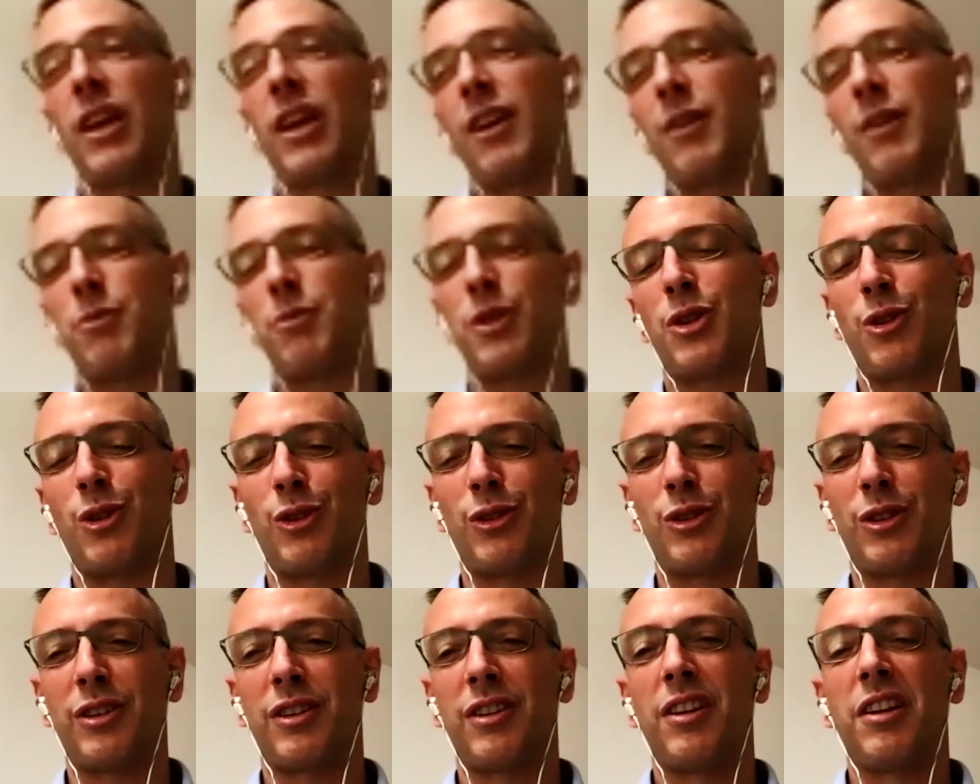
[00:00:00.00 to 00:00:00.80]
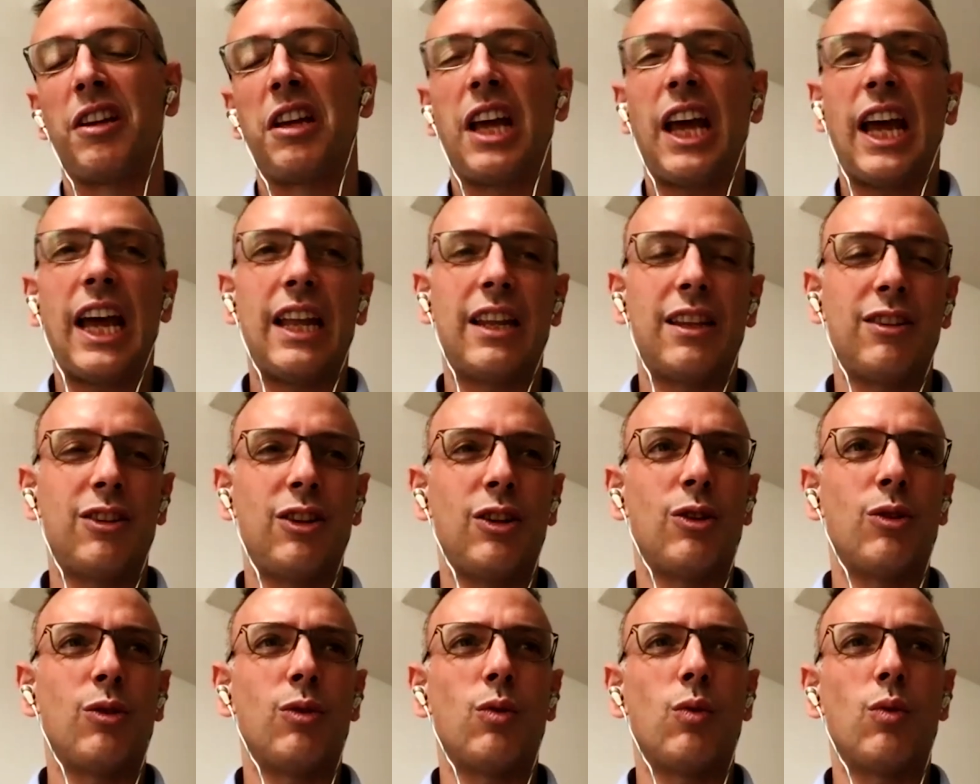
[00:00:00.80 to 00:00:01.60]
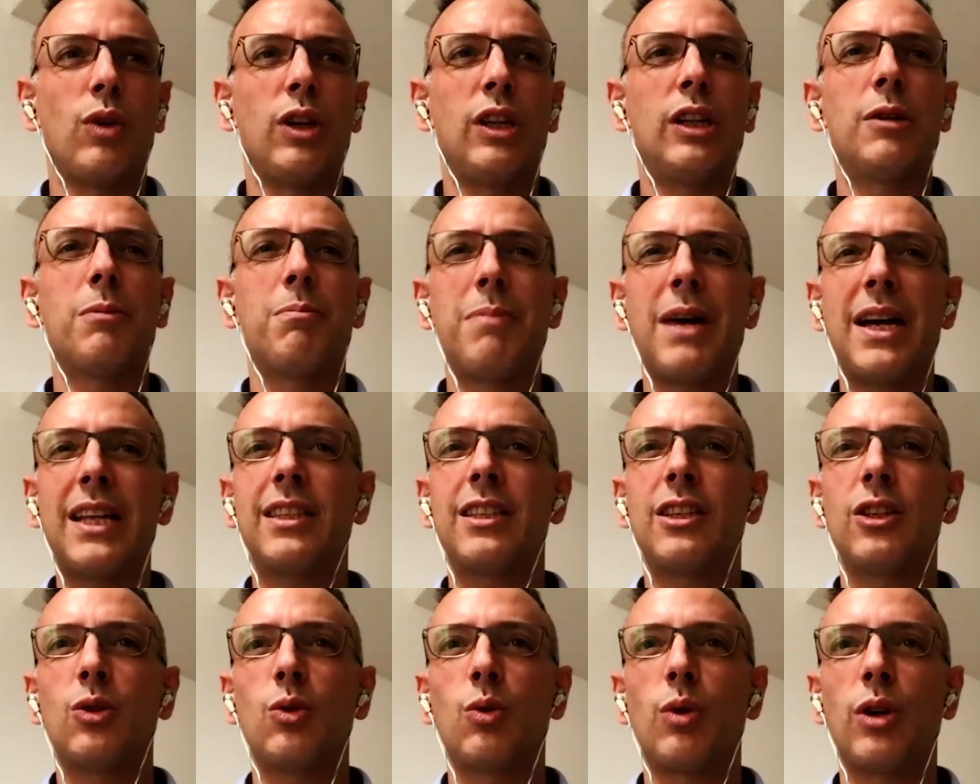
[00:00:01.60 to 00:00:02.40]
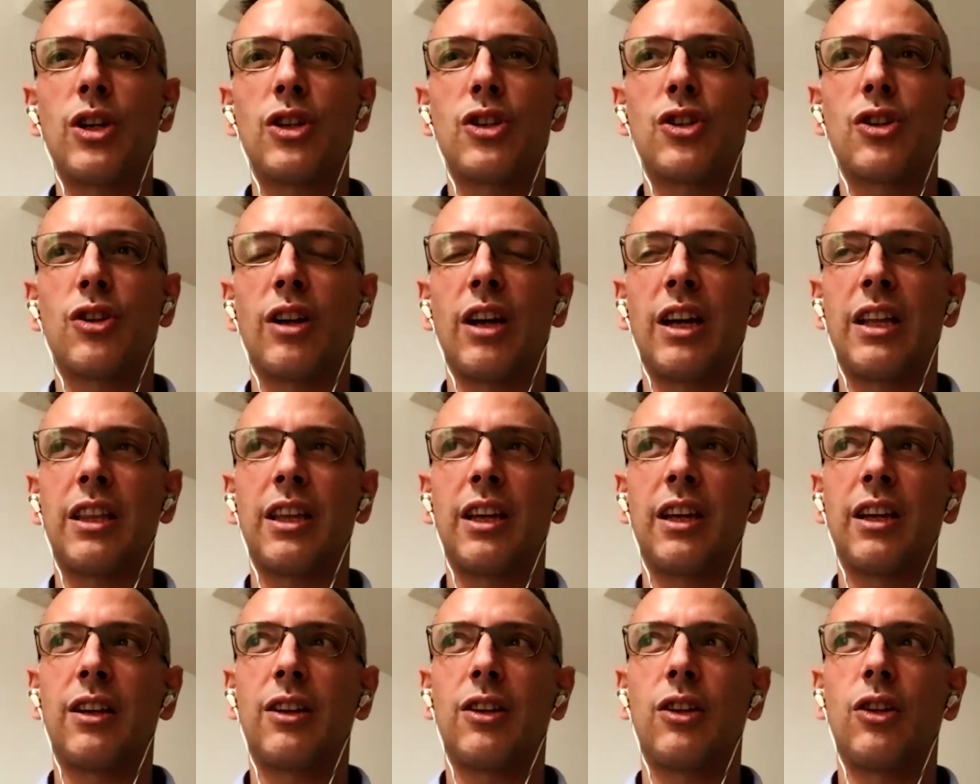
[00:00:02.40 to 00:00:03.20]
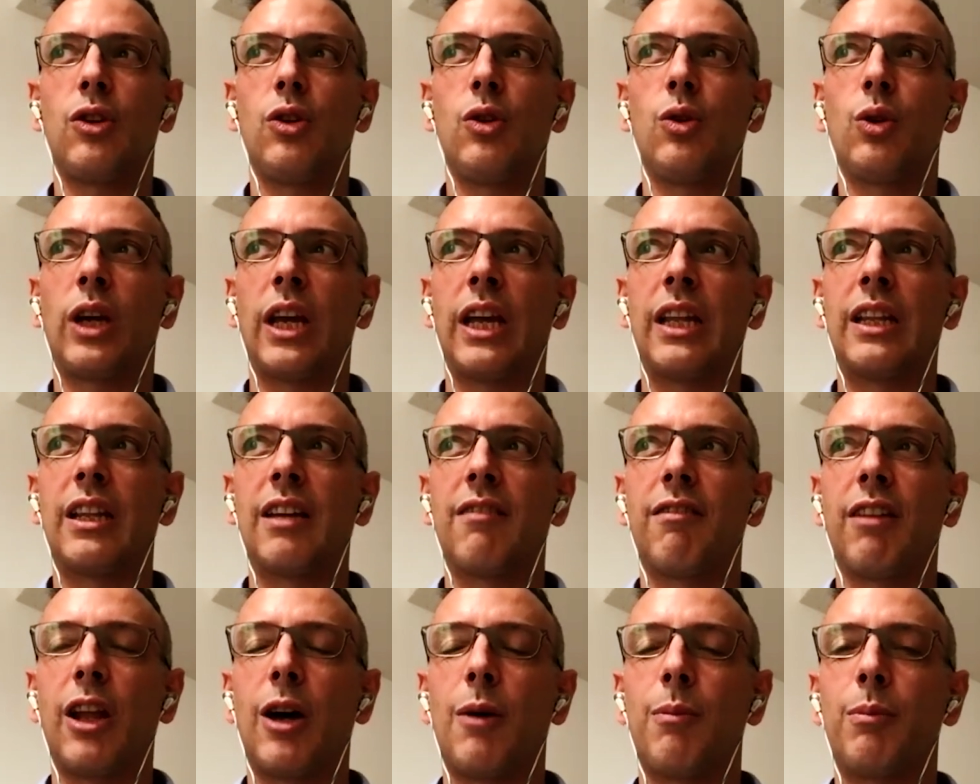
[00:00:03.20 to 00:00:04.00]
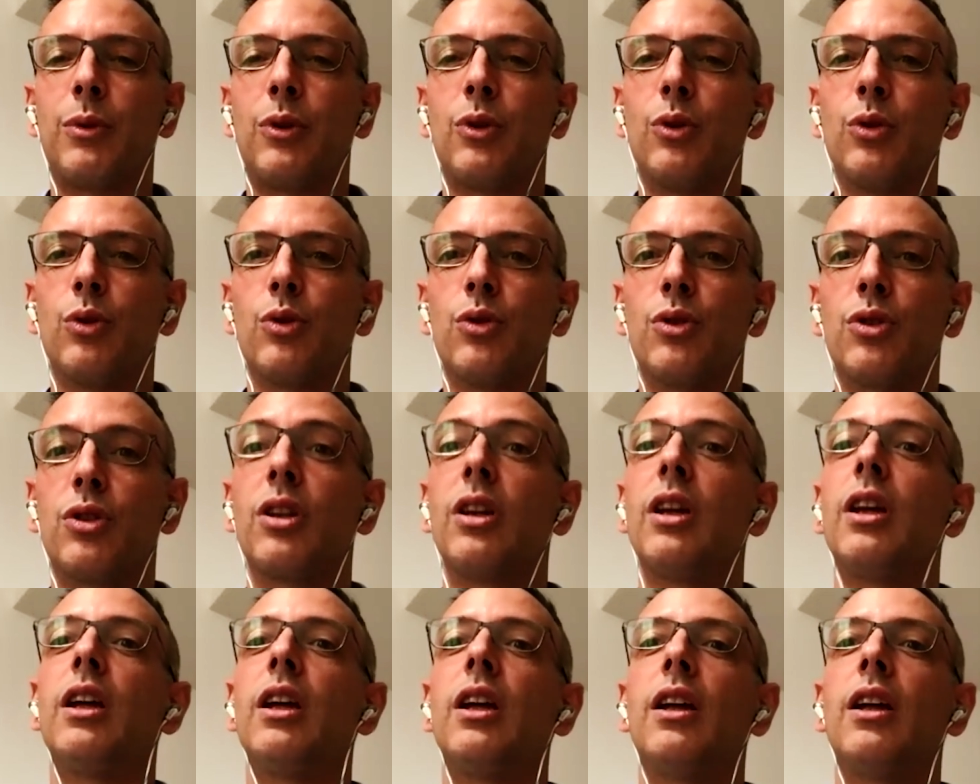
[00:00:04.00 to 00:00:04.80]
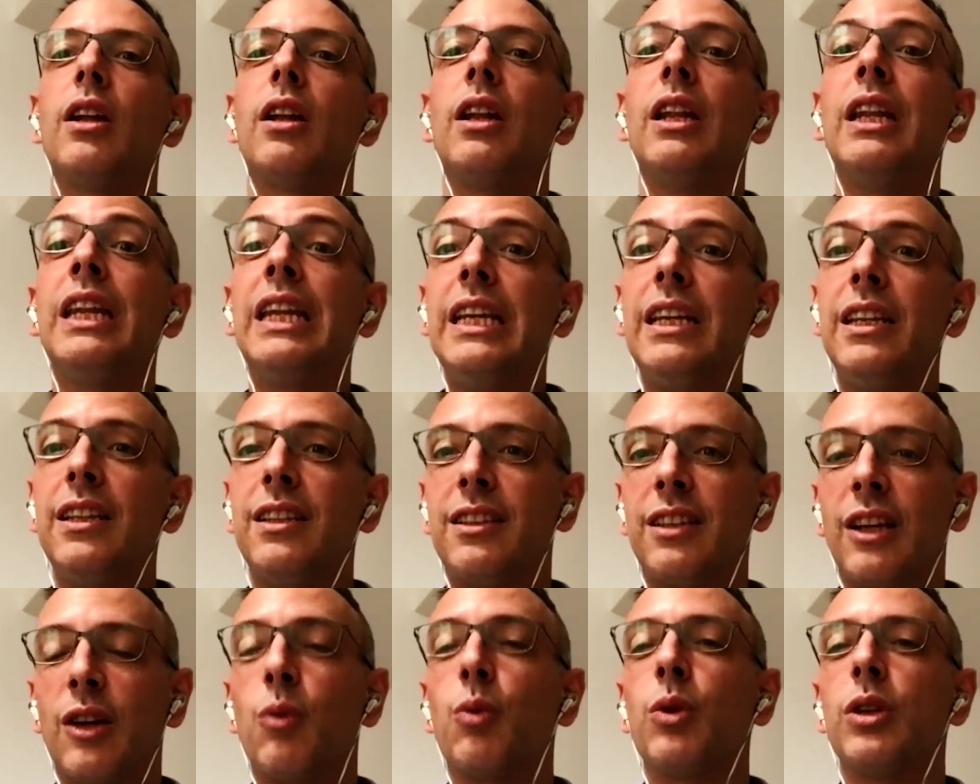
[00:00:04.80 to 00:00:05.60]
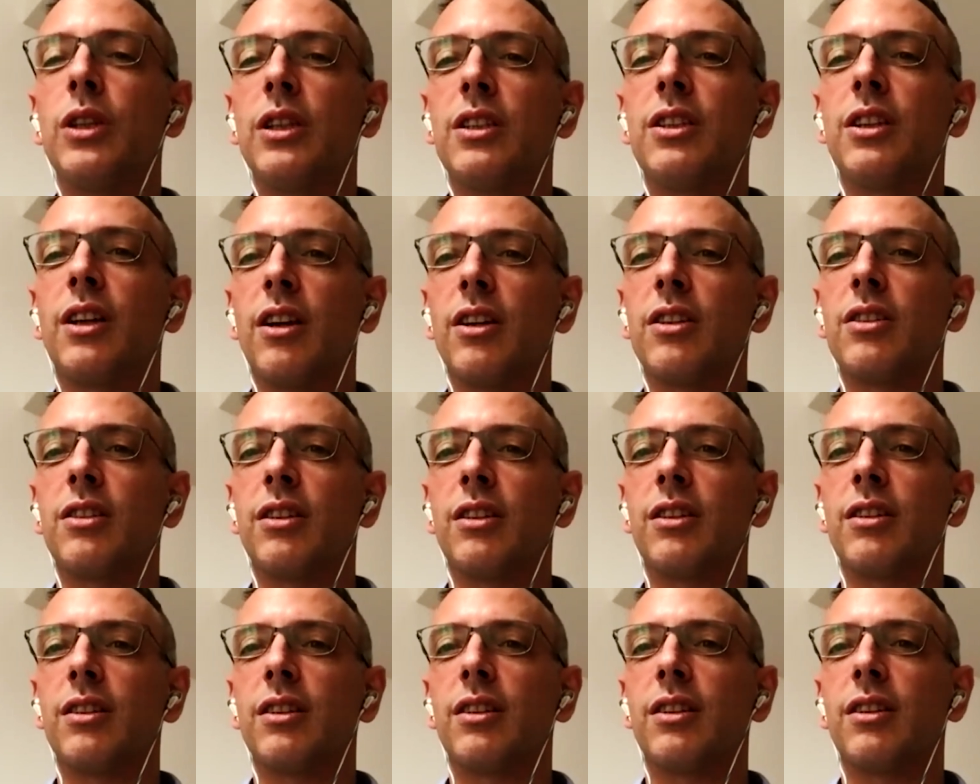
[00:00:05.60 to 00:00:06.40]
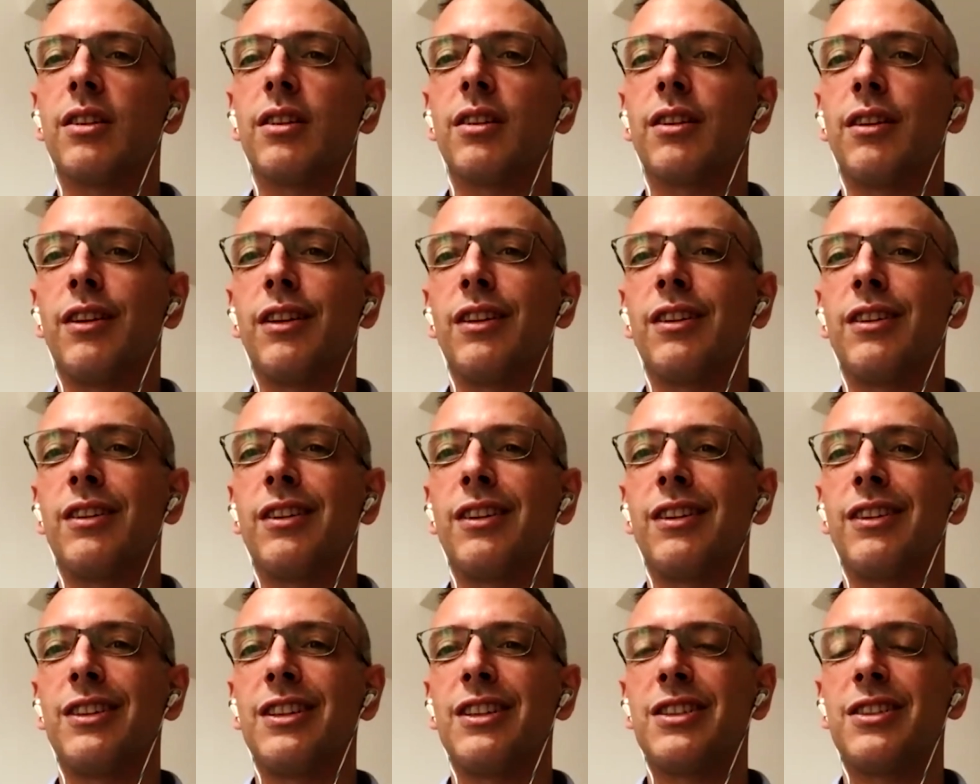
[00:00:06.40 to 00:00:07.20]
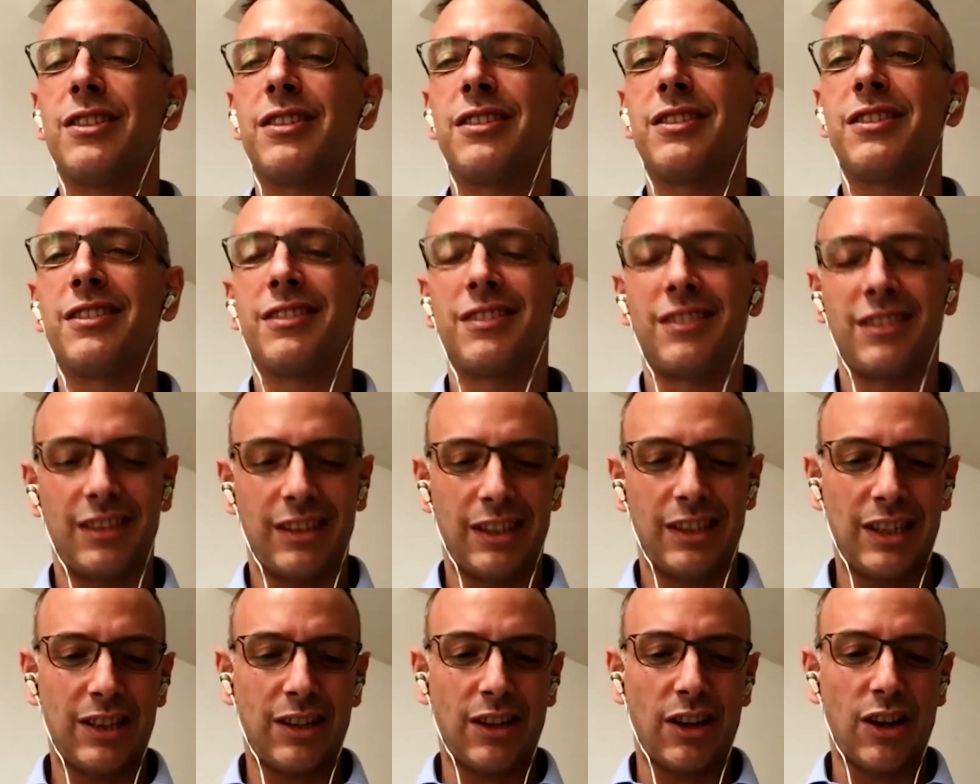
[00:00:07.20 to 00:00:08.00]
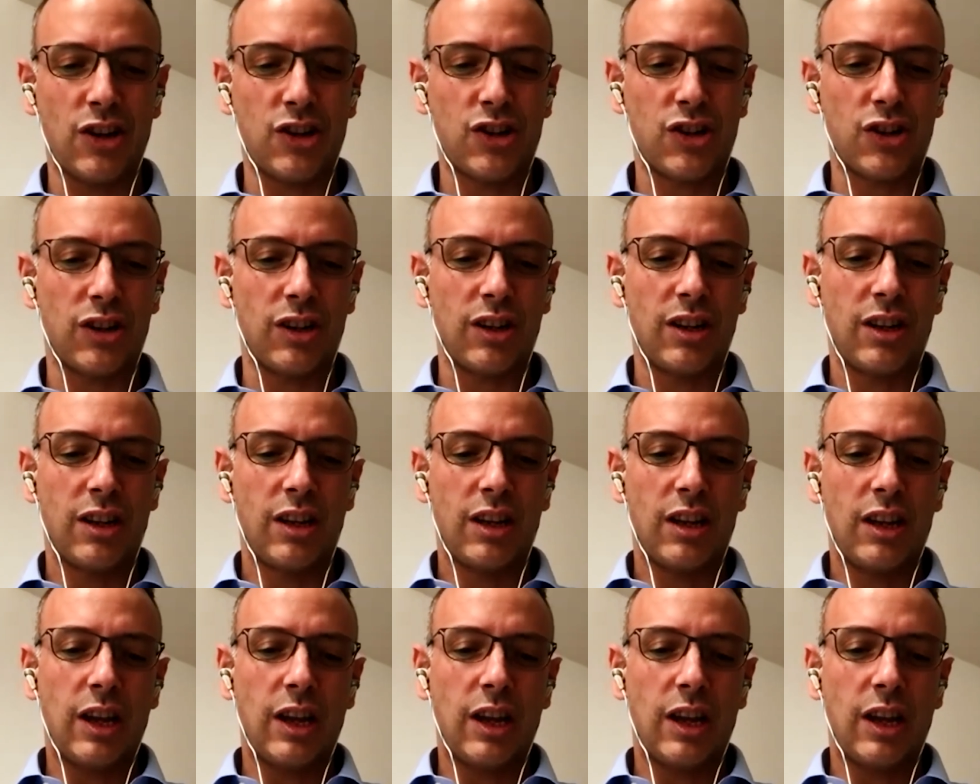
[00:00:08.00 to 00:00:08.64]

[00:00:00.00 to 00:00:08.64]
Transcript: absolutely. And, in a bad situation, I think you can develop those needs that we discuss in this discussion.